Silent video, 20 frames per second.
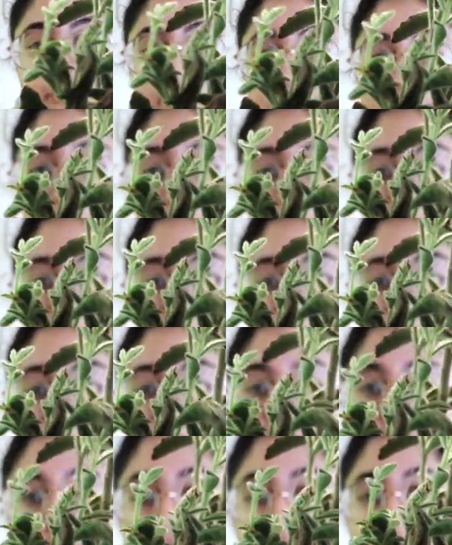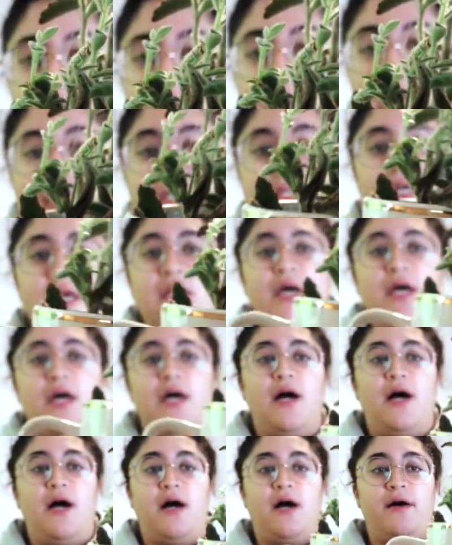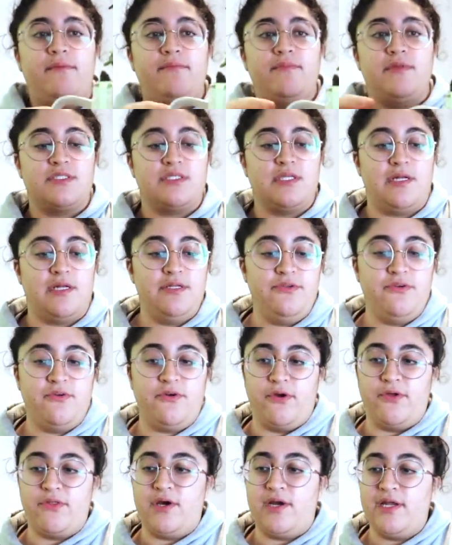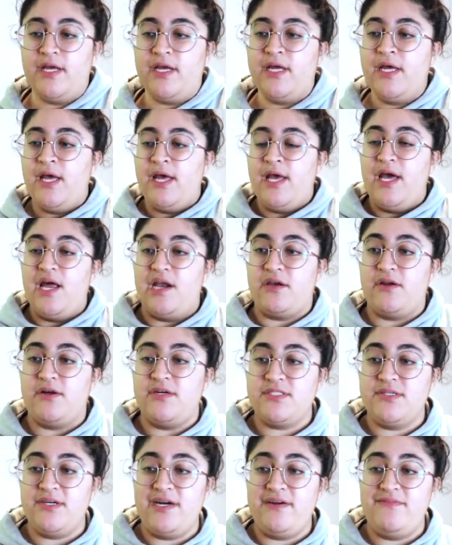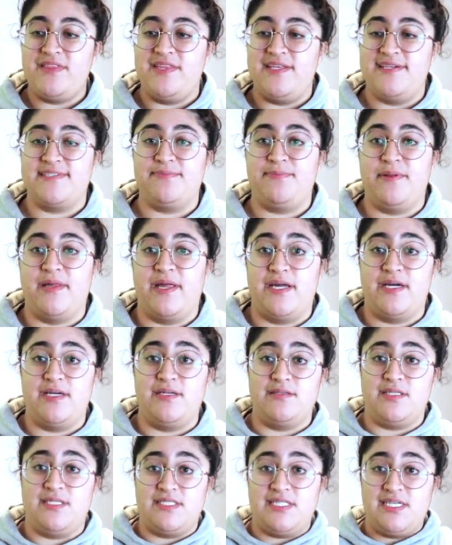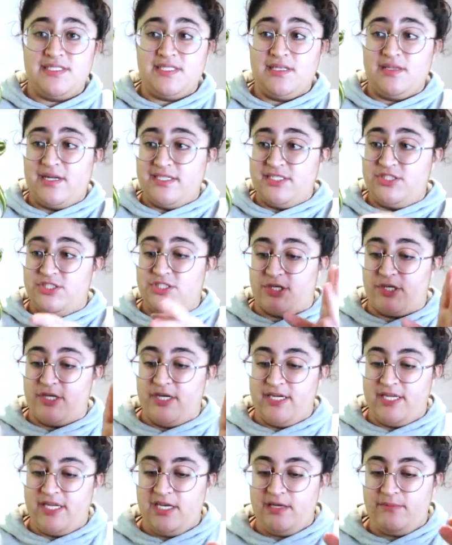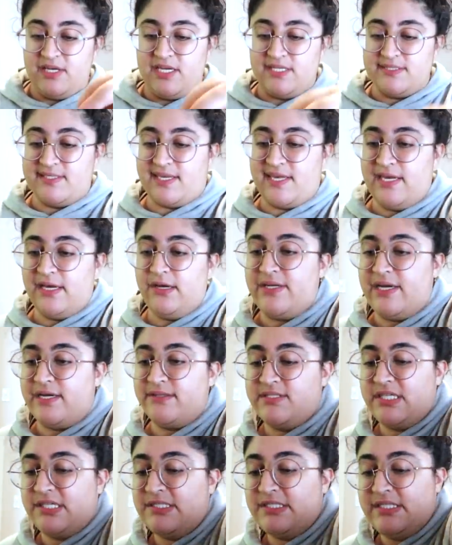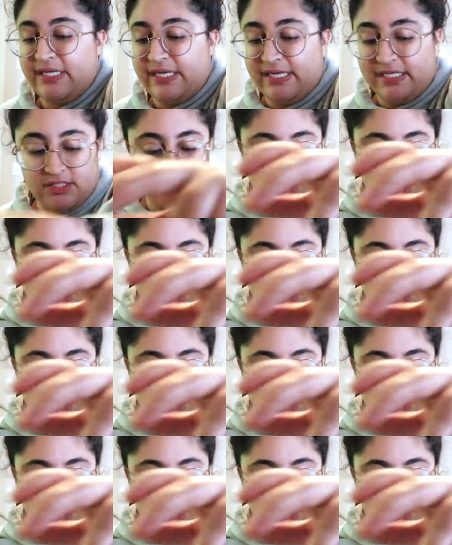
growing a lot. There's a lot of new growth on it. And I also have this plant. This has a lot of dirt in it, and because I can't go downstairs to get